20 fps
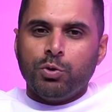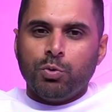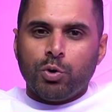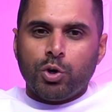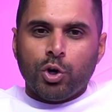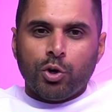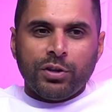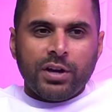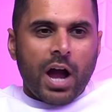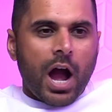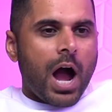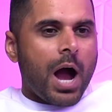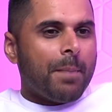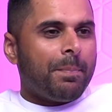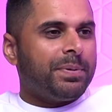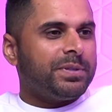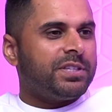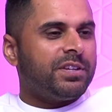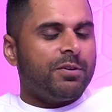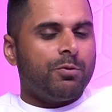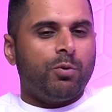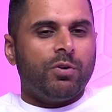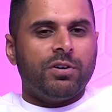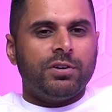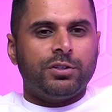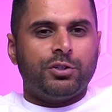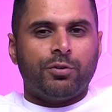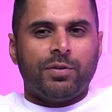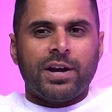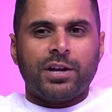You will go the opposite
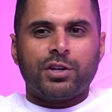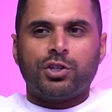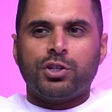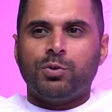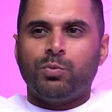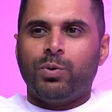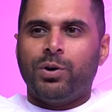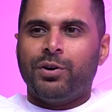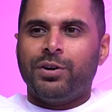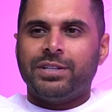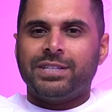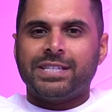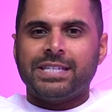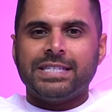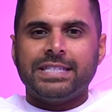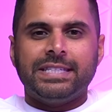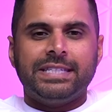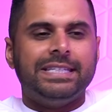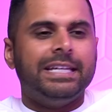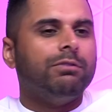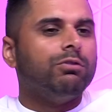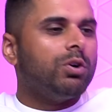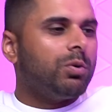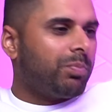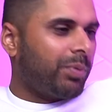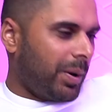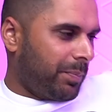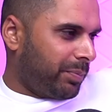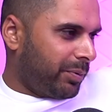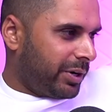direction where it's zero
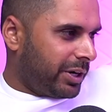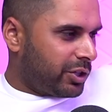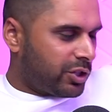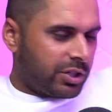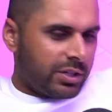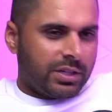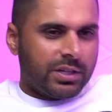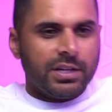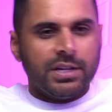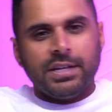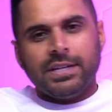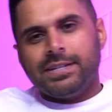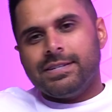preparation,